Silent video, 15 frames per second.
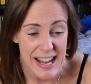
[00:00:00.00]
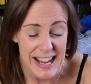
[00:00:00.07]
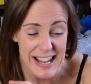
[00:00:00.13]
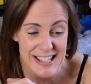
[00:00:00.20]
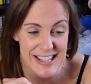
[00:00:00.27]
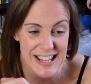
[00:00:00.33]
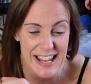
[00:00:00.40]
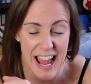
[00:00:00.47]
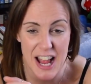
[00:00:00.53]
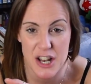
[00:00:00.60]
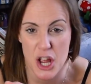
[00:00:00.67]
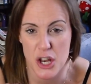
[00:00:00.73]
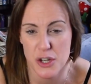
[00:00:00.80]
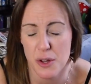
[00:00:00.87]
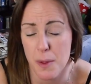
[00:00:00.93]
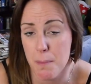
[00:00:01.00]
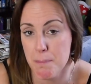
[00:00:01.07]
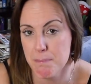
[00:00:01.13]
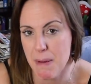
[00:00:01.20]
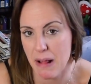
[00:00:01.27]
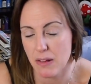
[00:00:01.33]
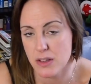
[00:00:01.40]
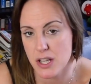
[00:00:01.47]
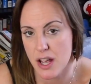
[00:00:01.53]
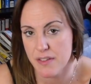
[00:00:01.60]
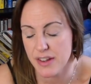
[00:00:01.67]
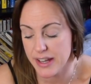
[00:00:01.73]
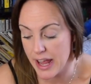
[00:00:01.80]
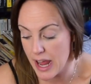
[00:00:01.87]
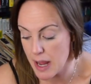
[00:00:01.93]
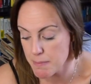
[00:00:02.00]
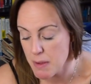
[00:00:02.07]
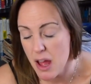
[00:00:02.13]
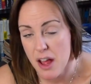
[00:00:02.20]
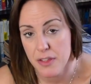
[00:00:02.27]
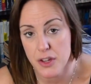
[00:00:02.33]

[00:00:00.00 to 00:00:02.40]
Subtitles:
is again another belter of a game